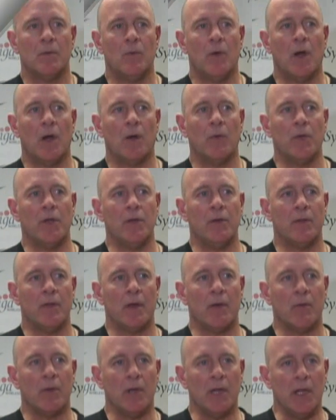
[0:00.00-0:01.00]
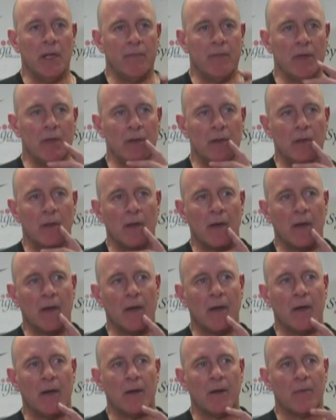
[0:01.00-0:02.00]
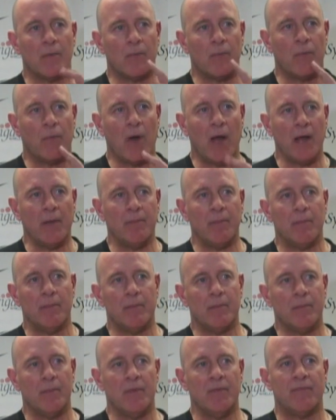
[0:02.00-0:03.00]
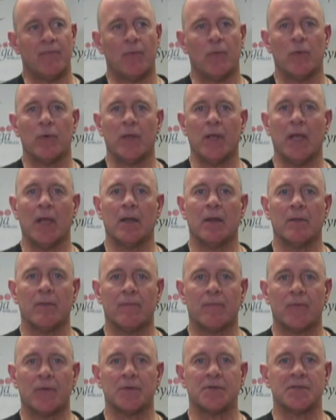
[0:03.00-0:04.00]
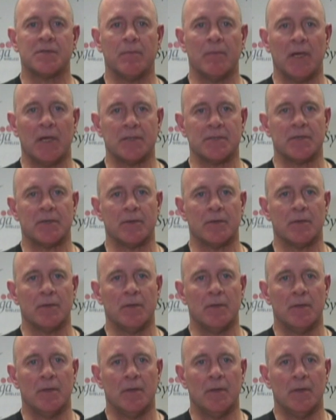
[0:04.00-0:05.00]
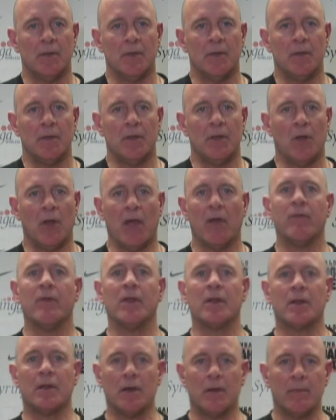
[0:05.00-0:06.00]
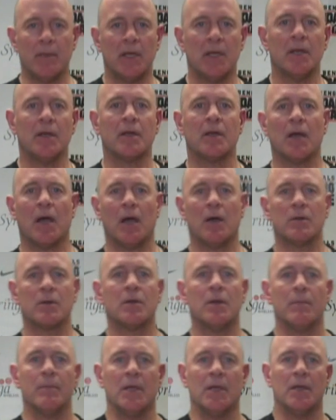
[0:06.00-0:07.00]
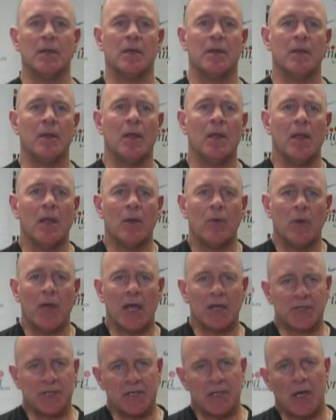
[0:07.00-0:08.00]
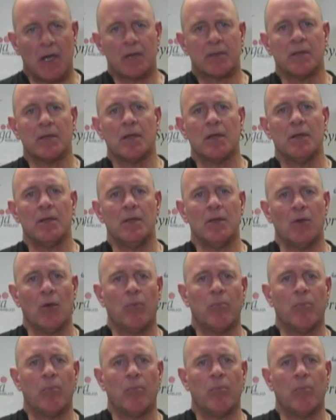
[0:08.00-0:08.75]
Well, we knew they were leaving right before the end of the first semester. You know, Evan had come in and Kyle had come in, and we actually talked to, you